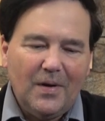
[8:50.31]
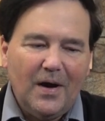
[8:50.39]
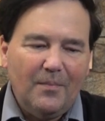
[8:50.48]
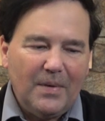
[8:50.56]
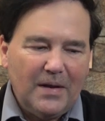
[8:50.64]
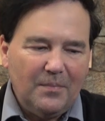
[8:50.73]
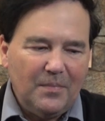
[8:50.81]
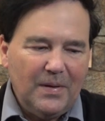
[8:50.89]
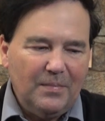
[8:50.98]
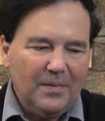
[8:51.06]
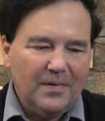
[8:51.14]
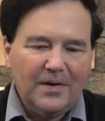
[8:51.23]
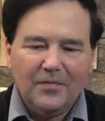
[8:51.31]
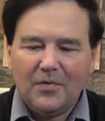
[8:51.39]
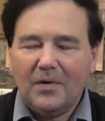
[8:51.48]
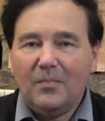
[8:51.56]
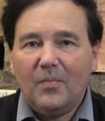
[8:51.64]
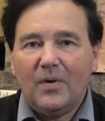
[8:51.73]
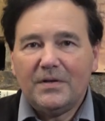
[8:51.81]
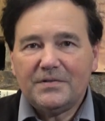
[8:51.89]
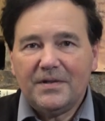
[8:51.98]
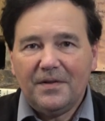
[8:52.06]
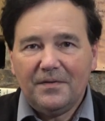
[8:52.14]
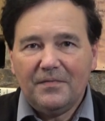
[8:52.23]
how many people in Europe
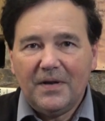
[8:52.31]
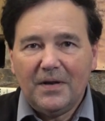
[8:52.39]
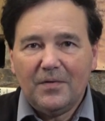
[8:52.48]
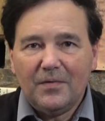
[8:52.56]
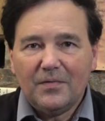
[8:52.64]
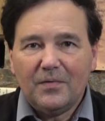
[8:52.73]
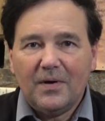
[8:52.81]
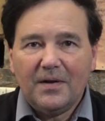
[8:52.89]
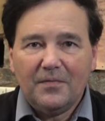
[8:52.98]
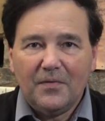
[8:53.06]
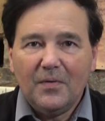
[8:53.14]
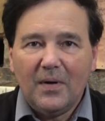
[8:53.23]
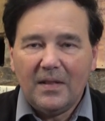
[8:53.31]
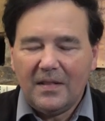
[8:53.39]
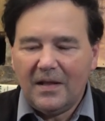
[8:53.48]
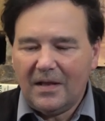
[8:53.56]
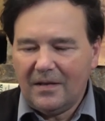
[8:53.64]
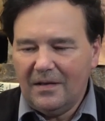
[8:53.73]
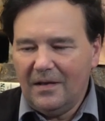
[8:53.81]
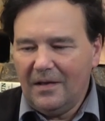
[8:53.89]
watch these videos. Quite a few, I think.